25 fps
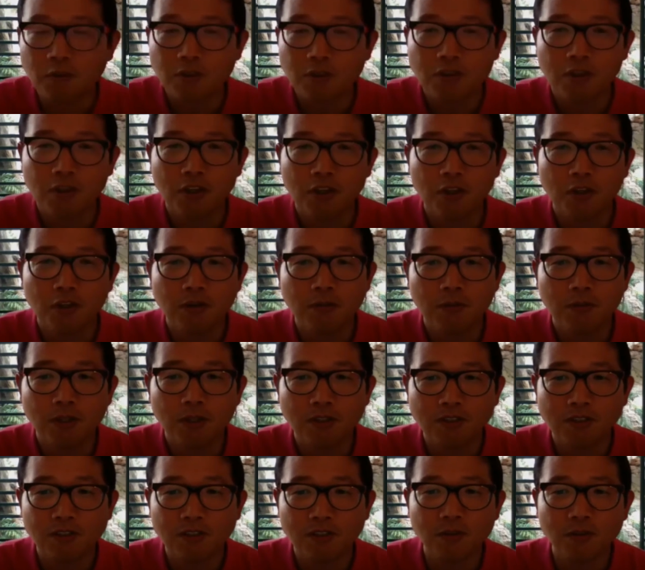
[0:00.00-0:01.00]
here in
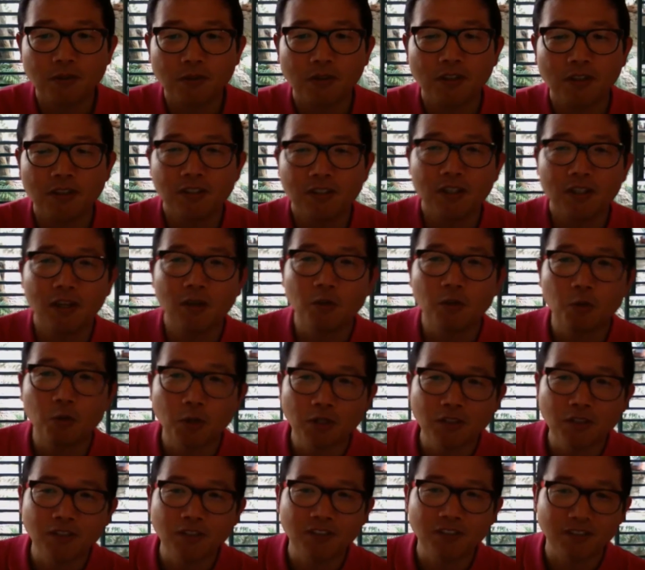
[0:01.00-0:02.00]
Brazil, and I
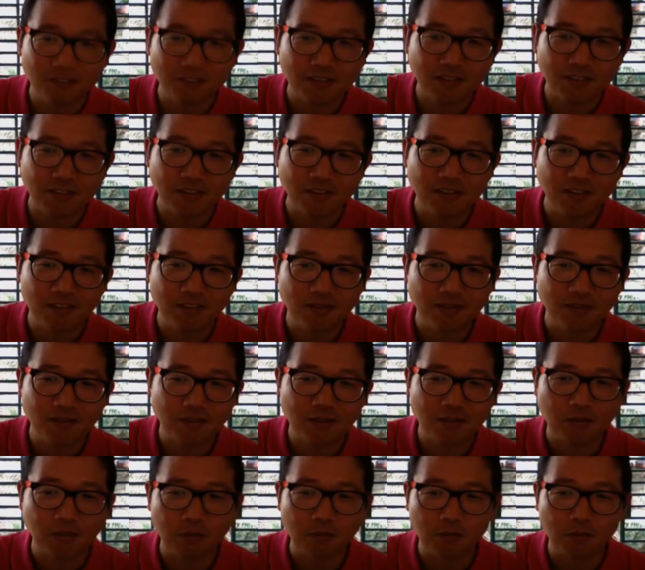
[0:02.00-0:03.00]
was
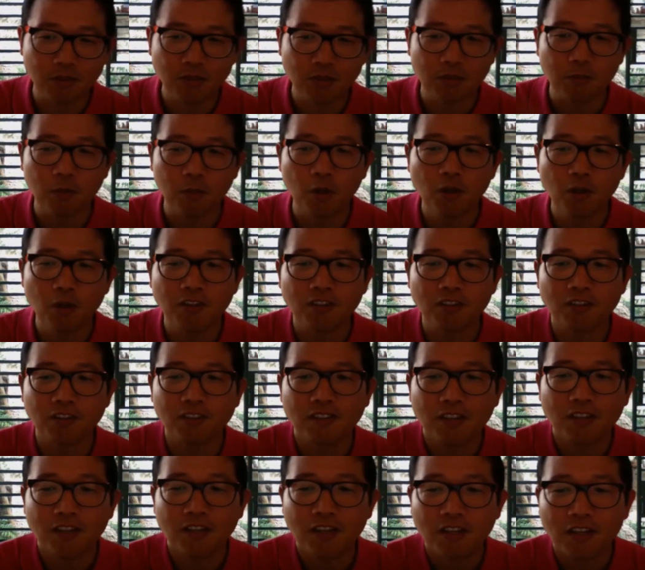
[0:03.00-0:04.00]
in the morning
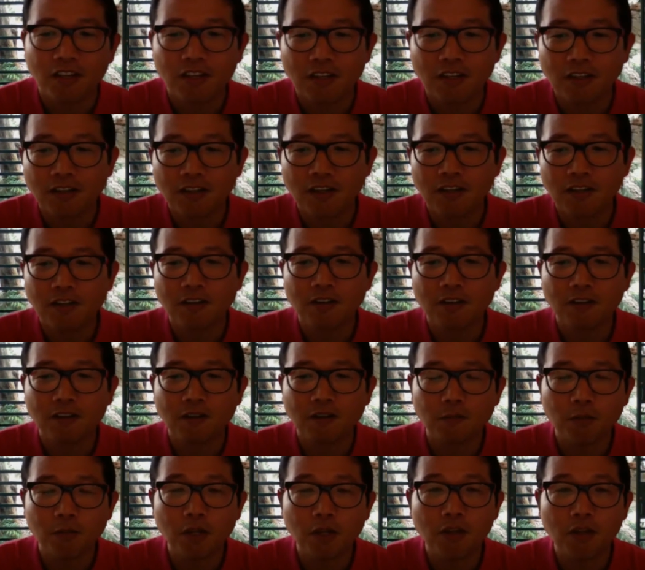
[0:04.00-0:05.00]
in a
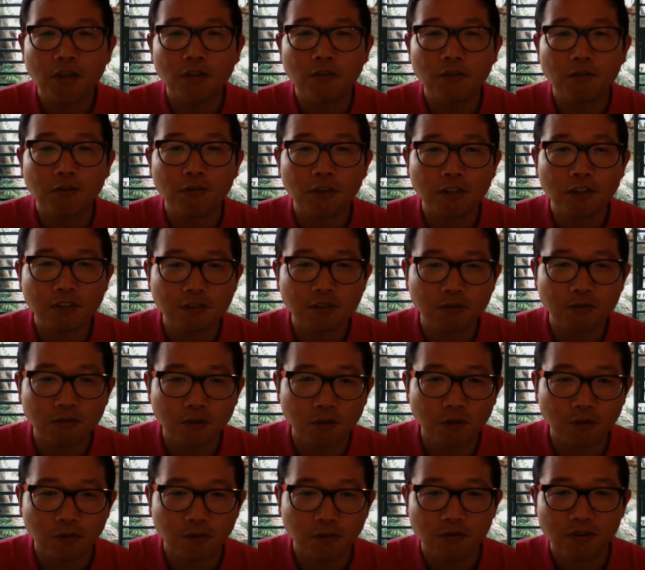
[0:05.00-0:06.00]
maker
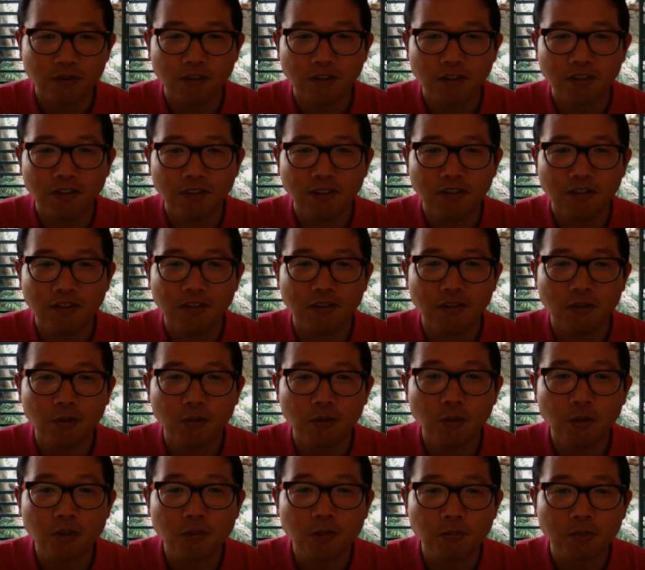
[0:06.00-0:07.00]
festival in
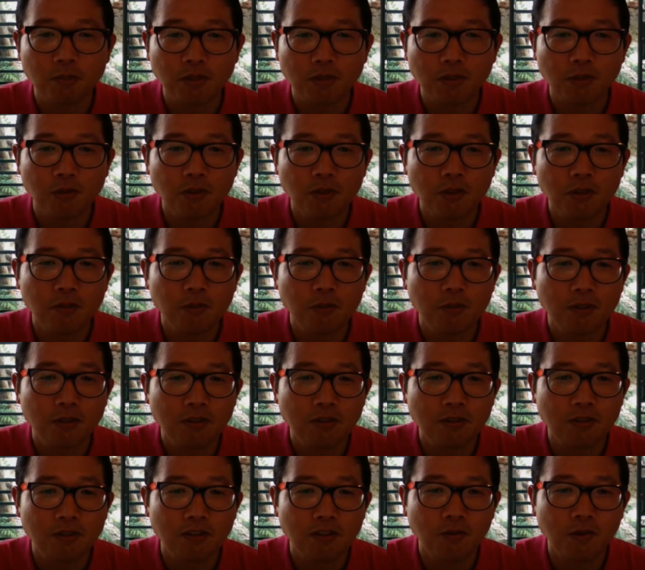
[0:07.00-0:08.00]
USP. USP
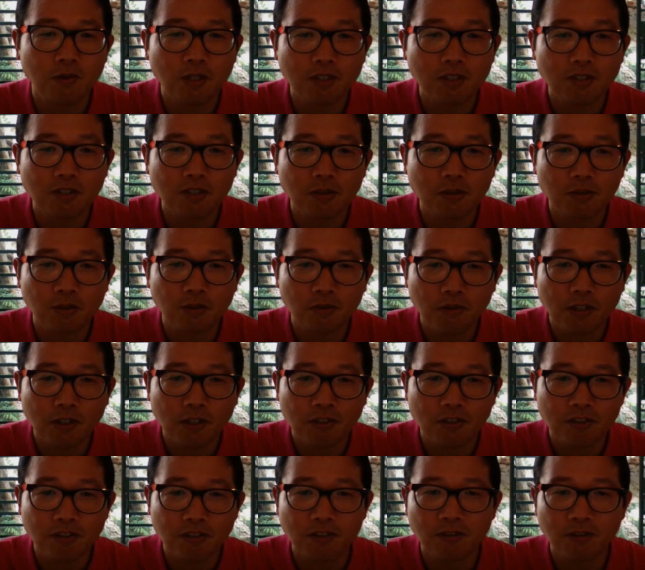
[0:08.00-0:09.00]
is a great
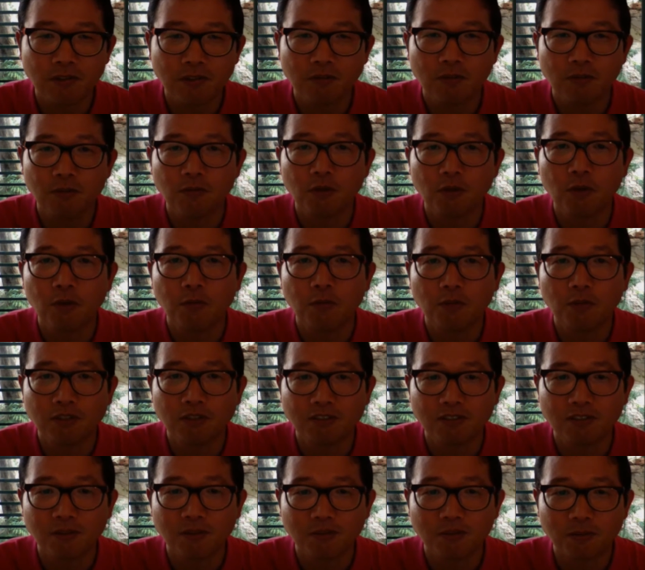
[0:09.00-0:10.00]
university from
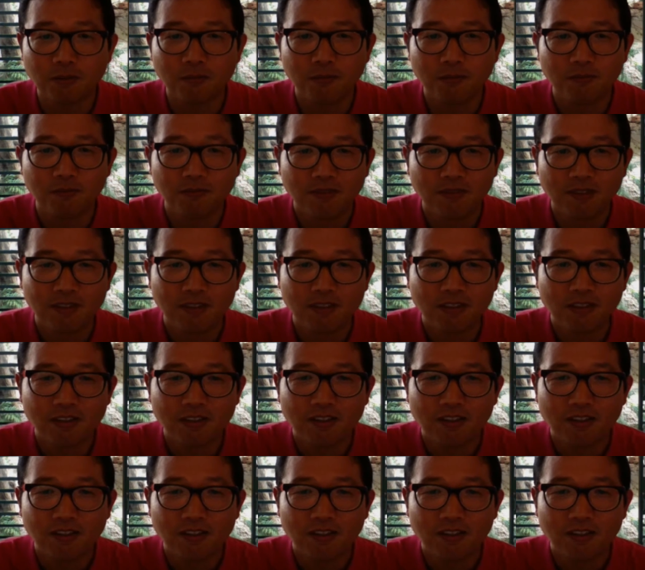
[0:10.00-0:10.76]
Brazil, a